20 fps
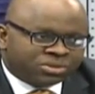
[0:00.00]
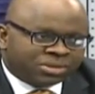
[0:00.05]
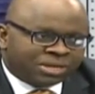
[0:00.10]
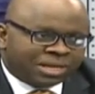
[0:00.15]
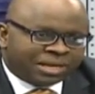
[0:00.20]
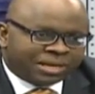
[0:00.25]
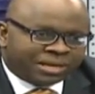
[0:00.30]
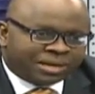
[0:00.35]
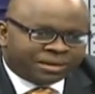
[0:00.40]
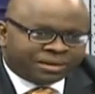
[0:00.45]

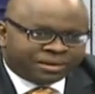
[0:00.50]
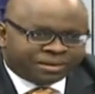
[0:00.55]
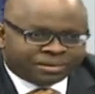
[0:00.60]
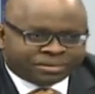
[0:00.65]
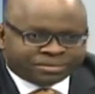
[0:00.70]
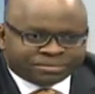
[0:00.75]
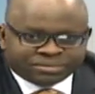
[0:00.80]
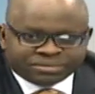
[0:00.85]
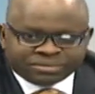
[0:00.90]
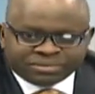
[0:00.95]
like
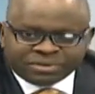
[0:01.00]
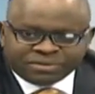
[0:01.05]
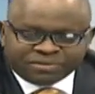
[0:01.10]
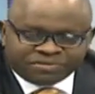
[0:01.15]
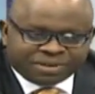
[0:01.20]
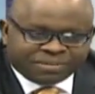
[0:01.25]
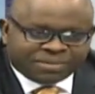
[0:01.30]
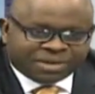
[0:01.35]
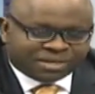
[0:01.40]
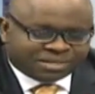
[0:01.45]

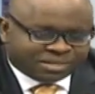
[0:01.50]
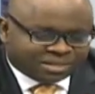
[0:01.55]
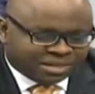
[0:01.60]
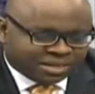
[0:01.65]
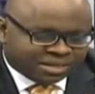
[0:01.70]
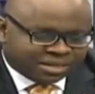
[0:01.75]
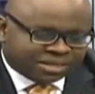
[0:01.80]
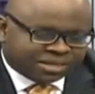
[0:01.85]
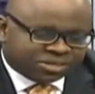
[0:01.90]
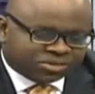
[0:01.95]
Femi has
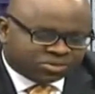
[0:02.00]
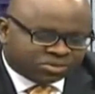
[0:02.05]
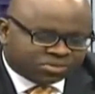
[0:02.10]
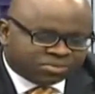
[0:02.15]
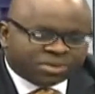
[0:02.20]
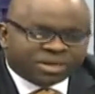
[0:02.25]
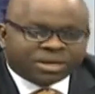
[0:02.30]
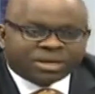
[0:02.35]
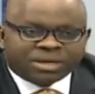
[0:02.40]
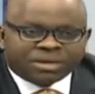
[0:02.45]
said, is to
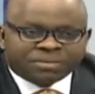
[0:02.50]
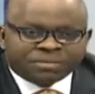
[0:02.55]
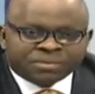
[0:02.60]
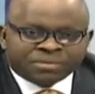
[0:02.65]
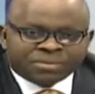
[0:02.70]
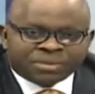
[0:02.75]
make